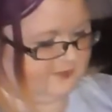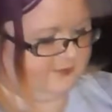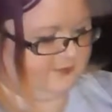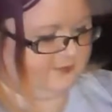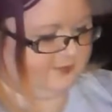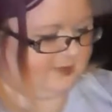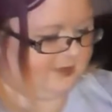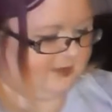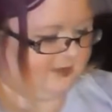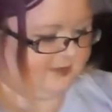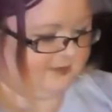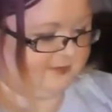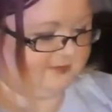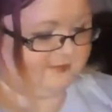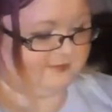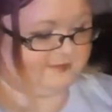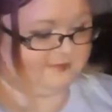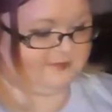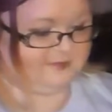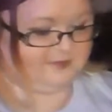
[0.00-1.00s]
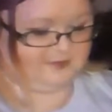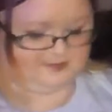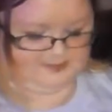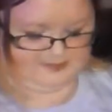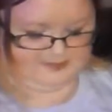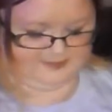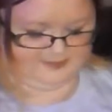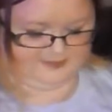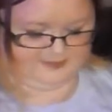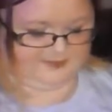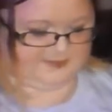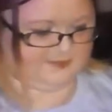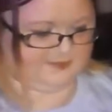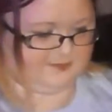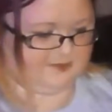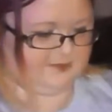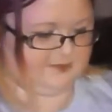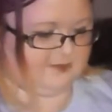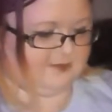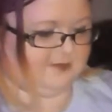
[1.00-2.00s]
all kinds and
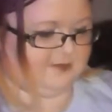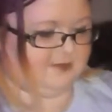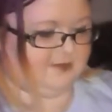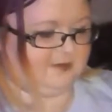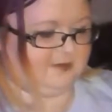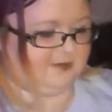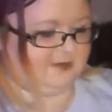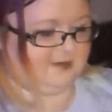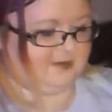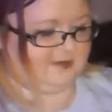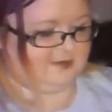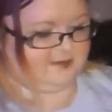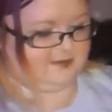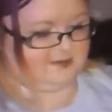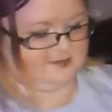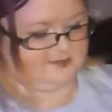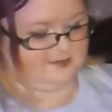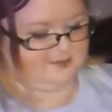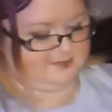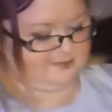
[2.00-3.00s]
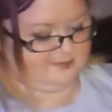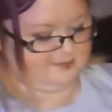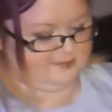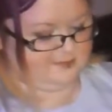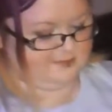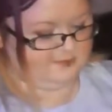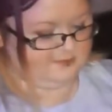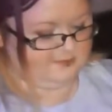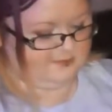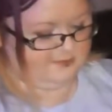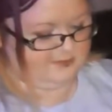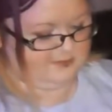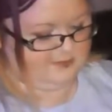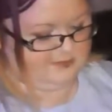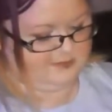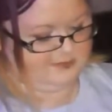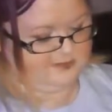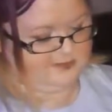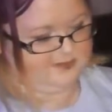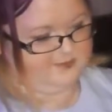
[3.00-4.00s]
yeah,
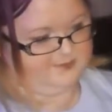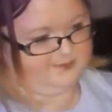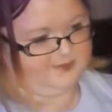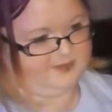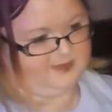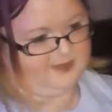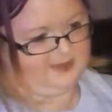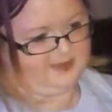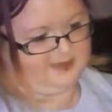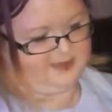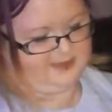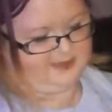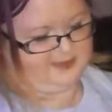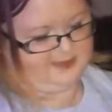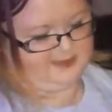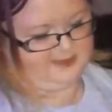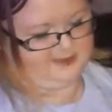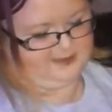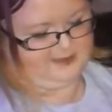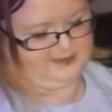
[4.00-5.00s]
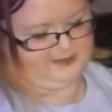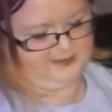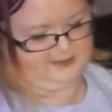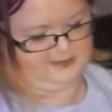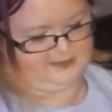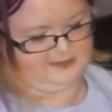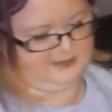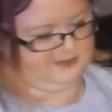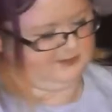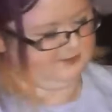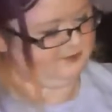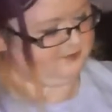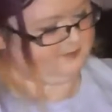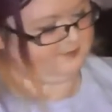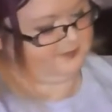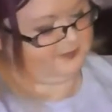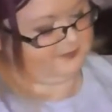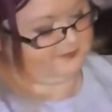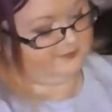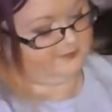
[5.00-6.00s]
I've been lacking just
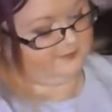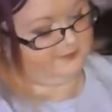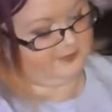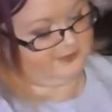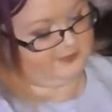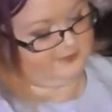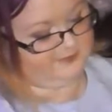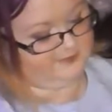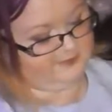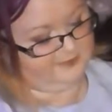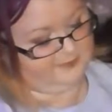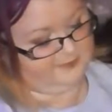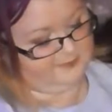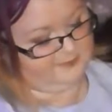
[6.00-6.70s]
because I'm lazy.